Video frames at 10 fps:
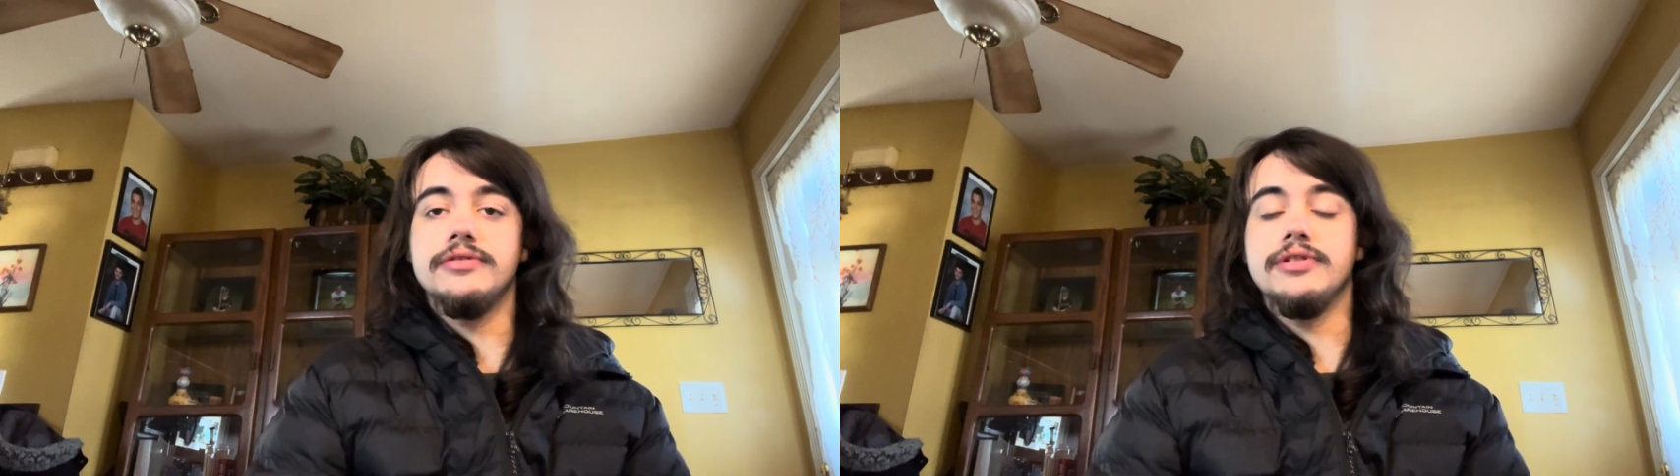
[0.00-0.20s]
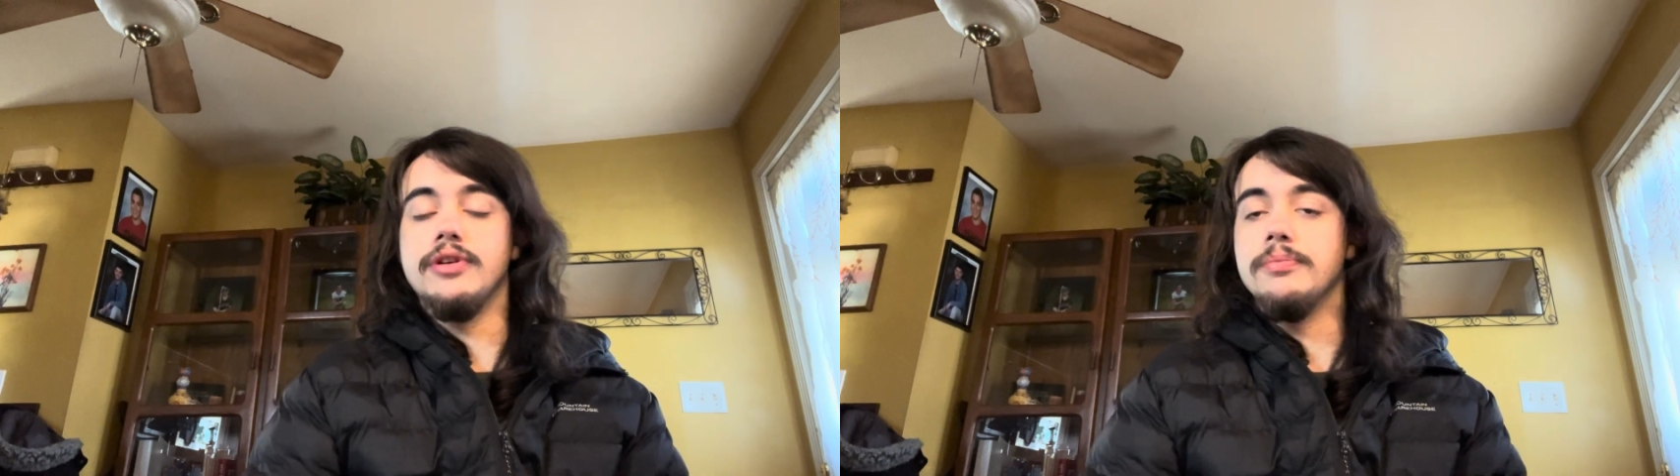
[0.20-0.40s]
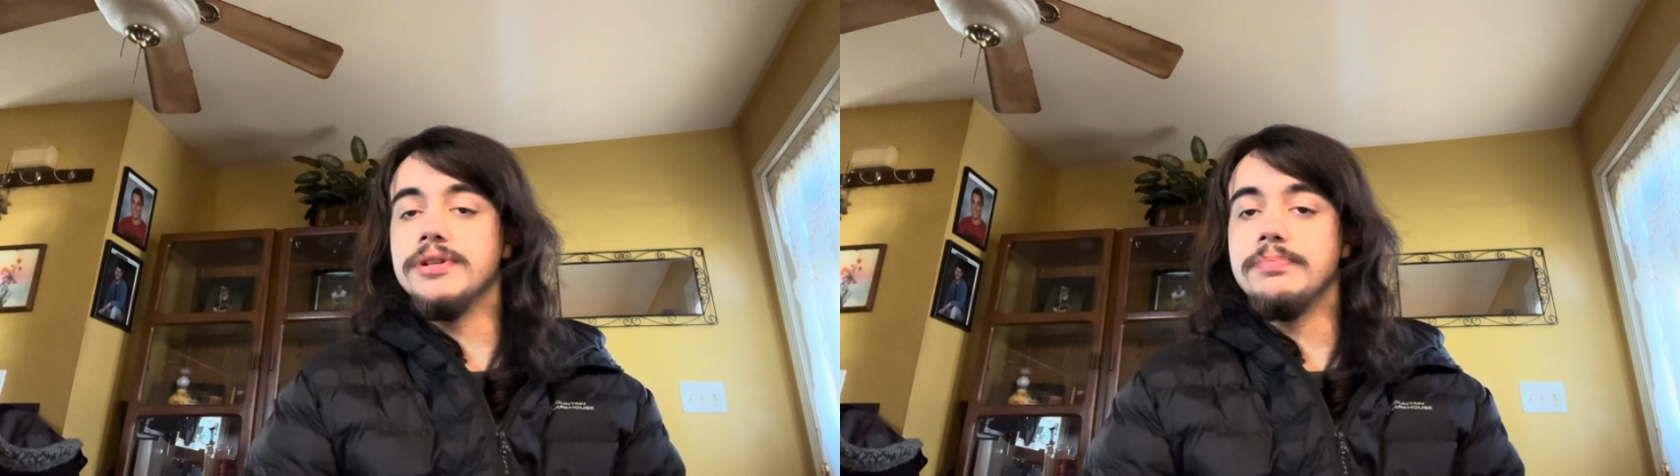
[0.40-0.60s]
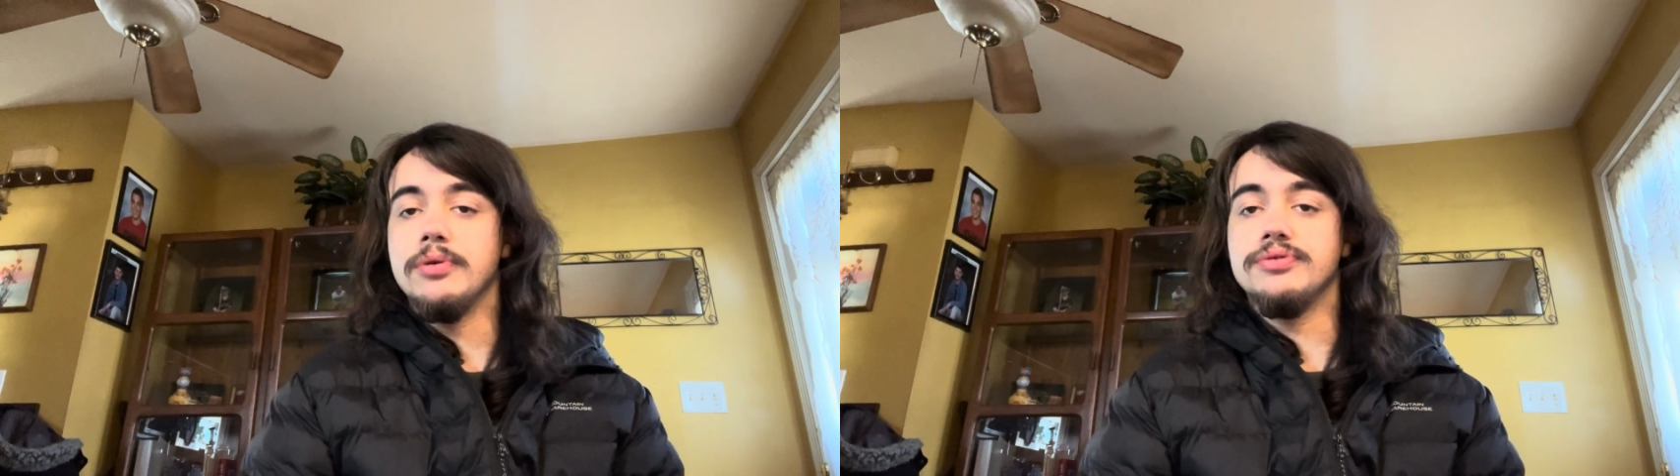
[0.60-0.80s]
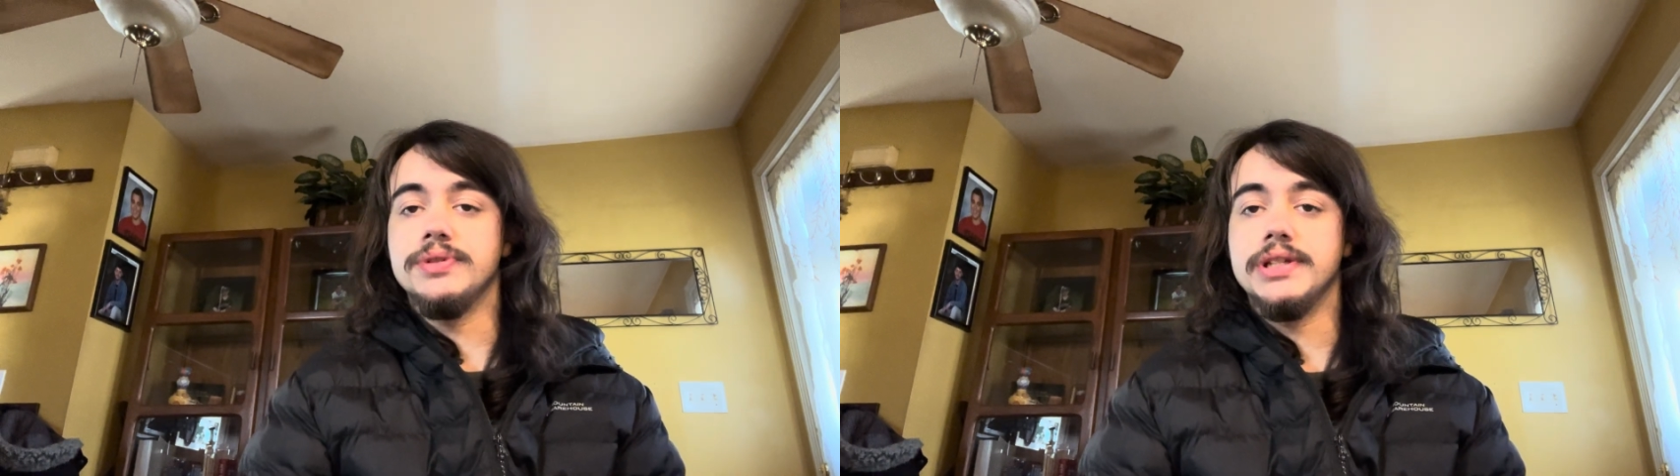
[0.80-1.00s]
so you don't miss
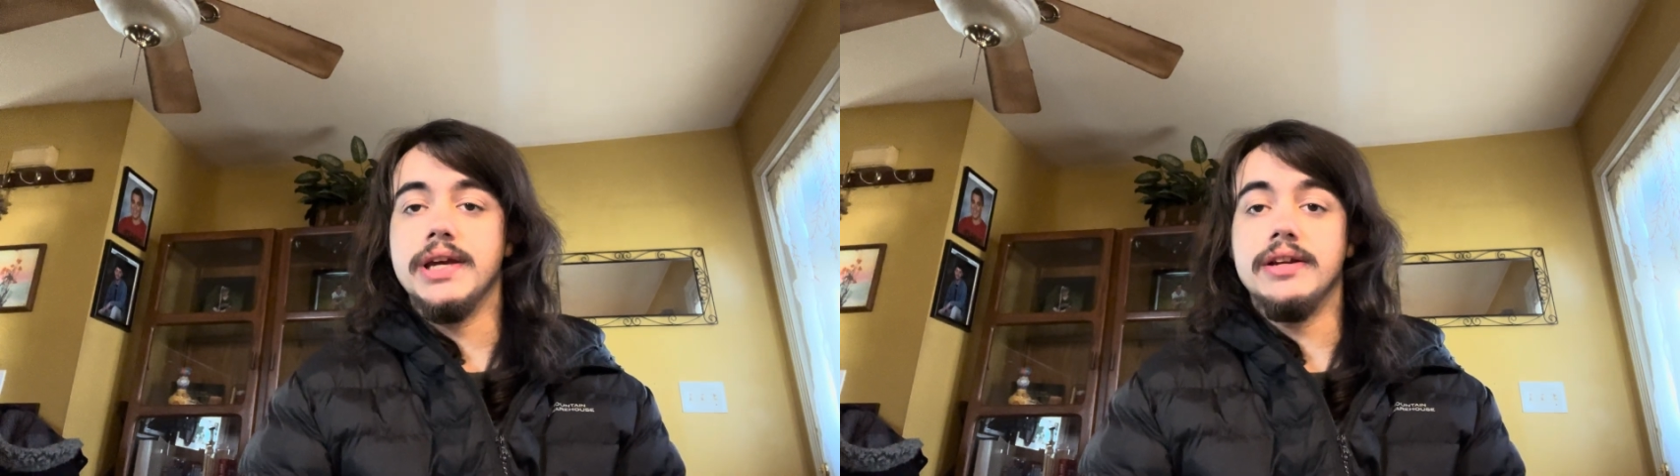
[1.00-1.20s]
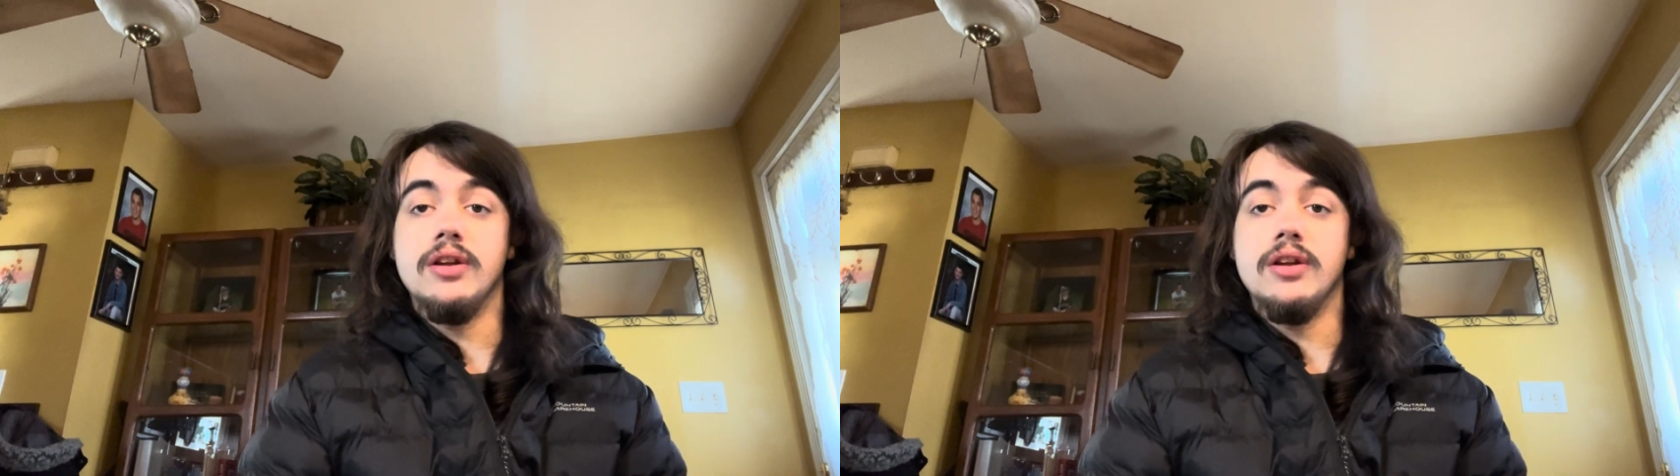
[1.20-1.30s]
posts once again.